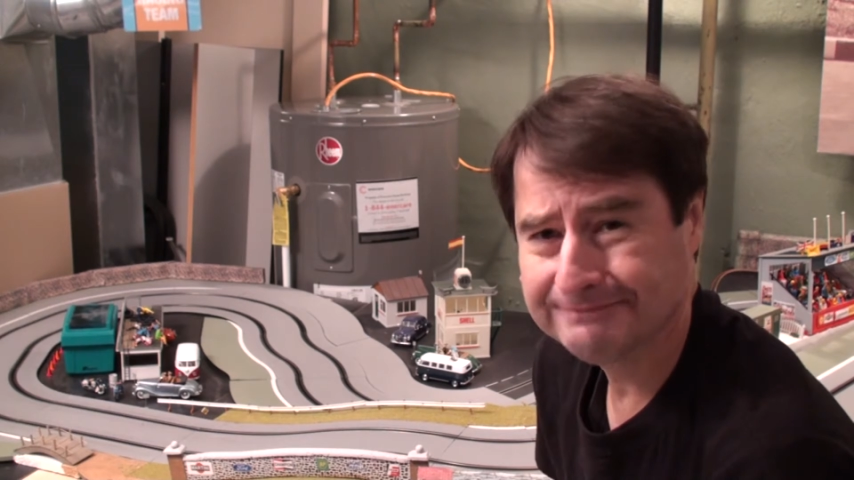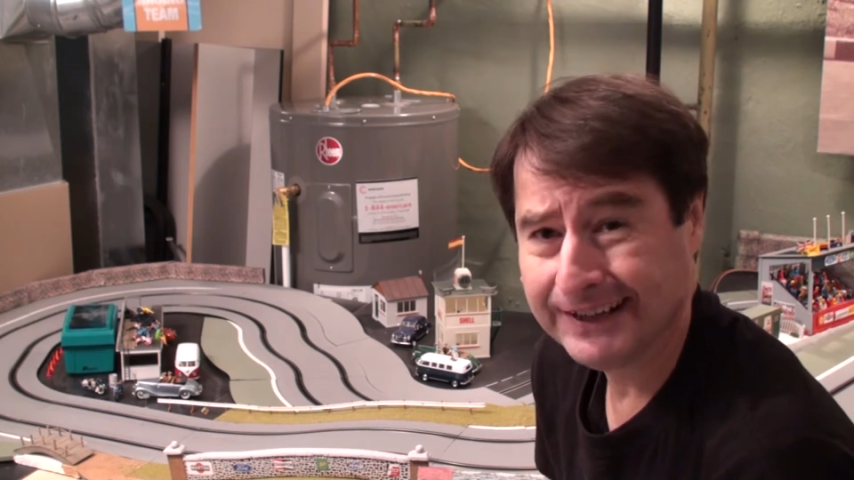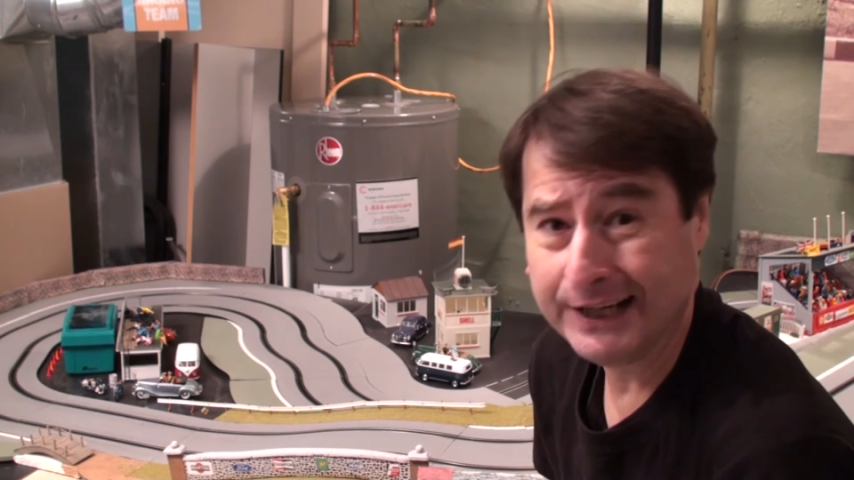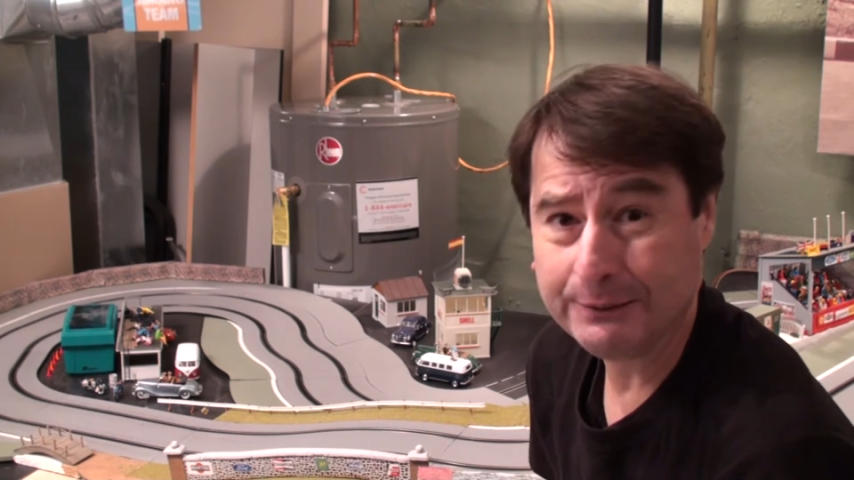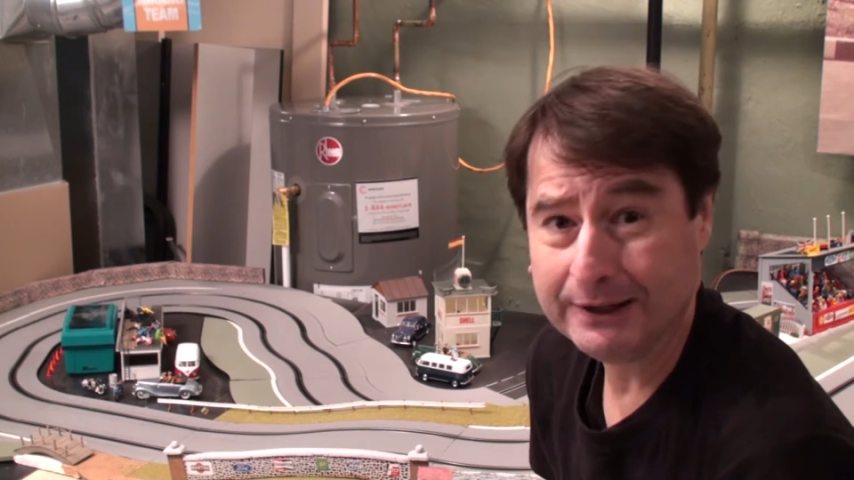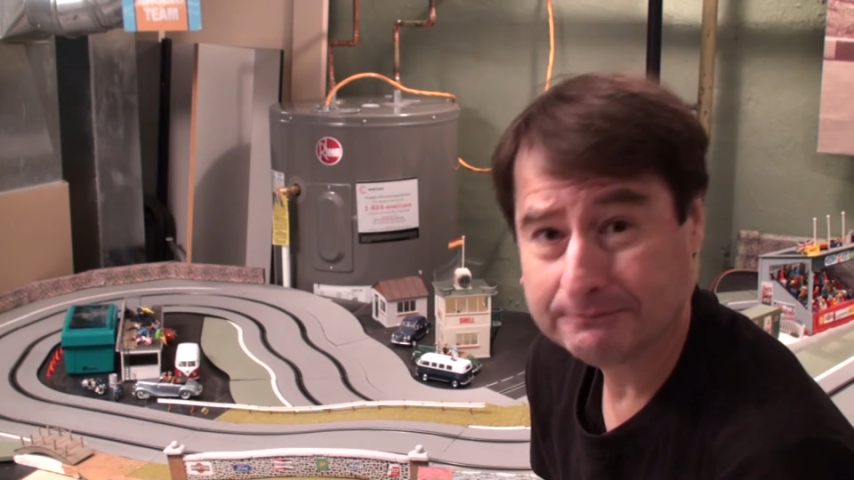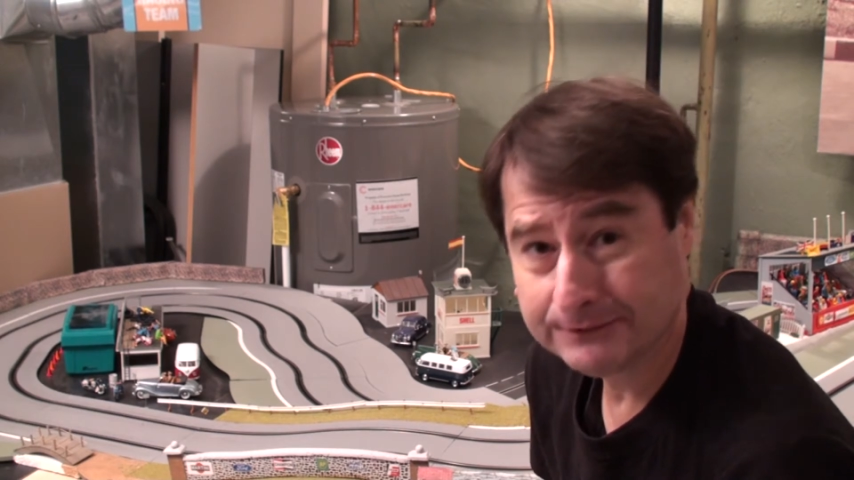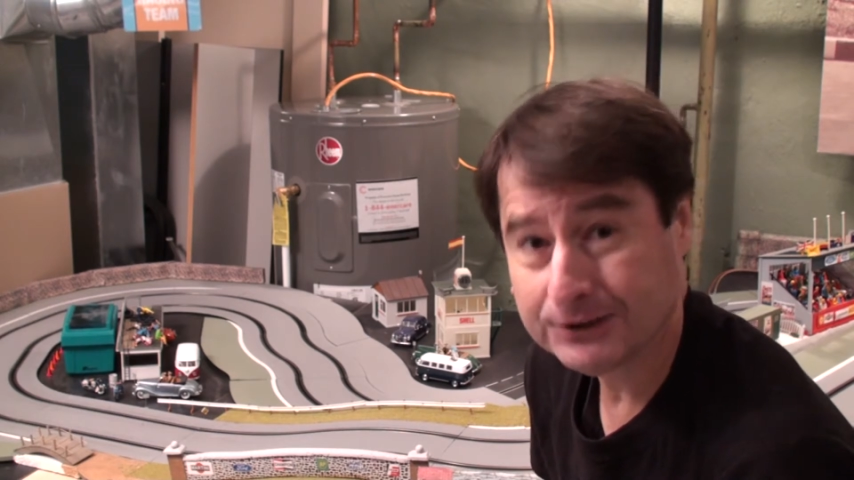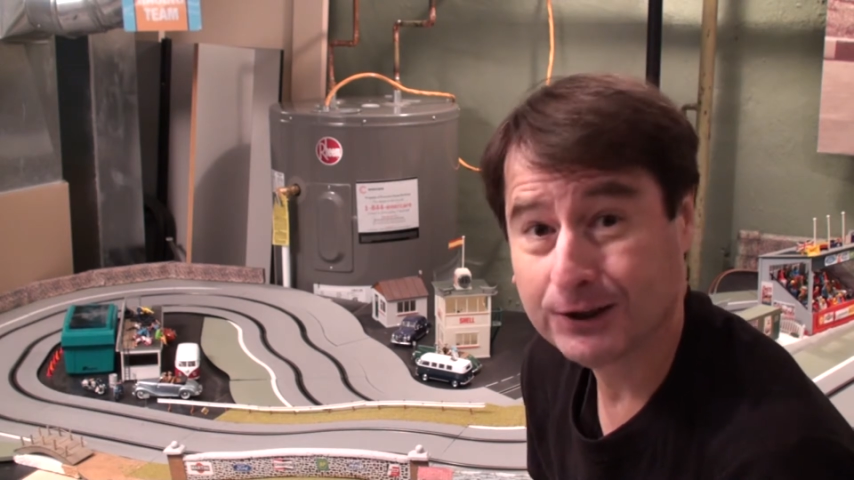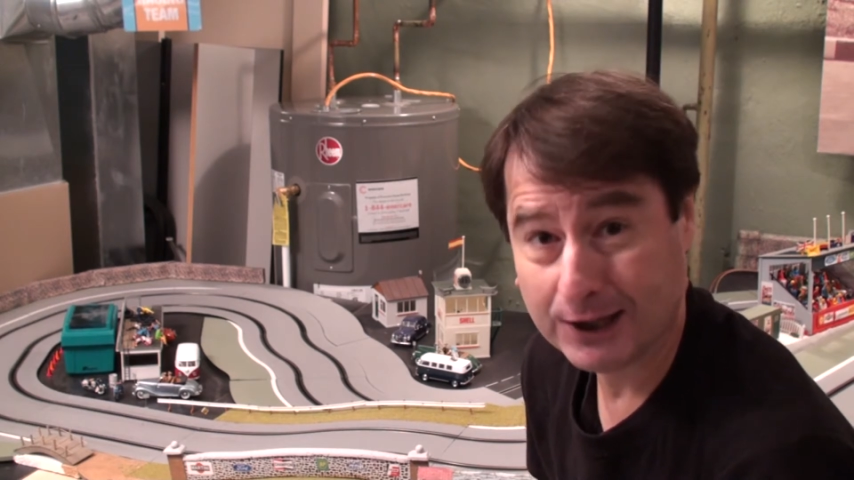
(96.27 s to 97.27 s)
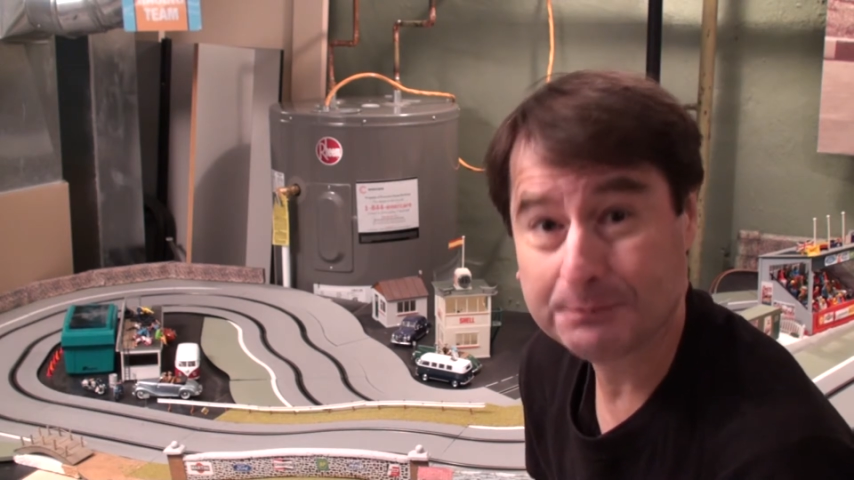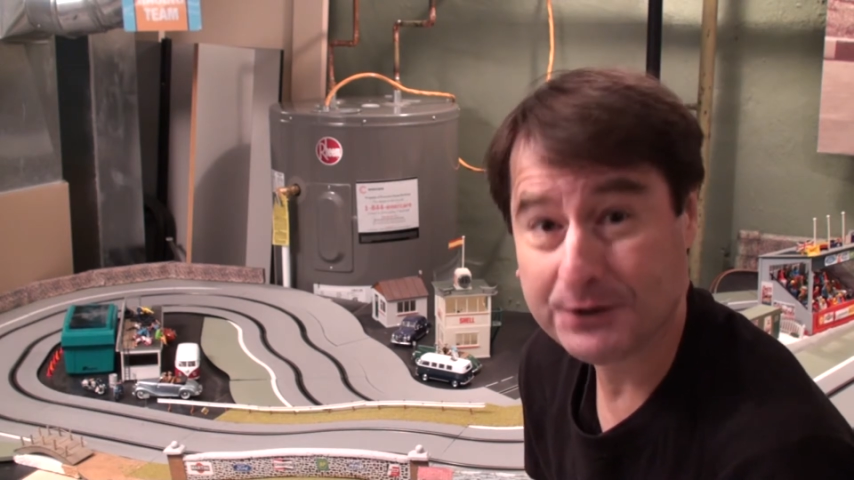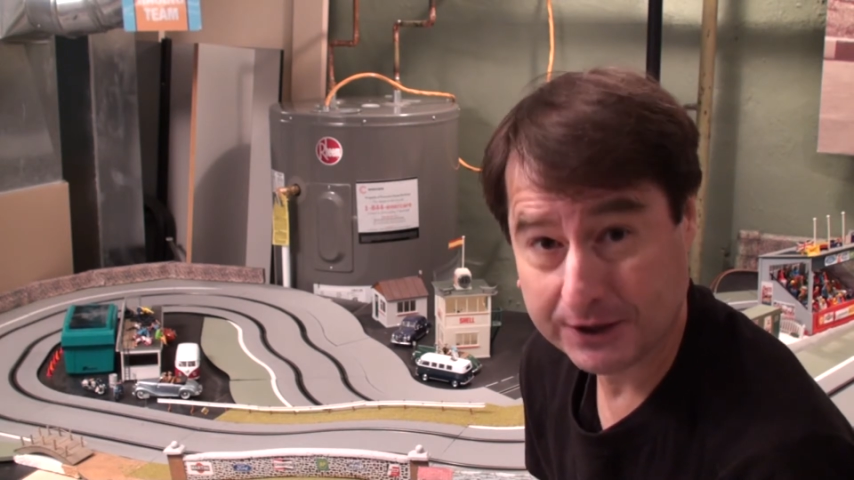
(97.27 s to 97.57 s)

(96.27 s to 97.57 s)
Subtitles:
anyway, I had to hook it up to the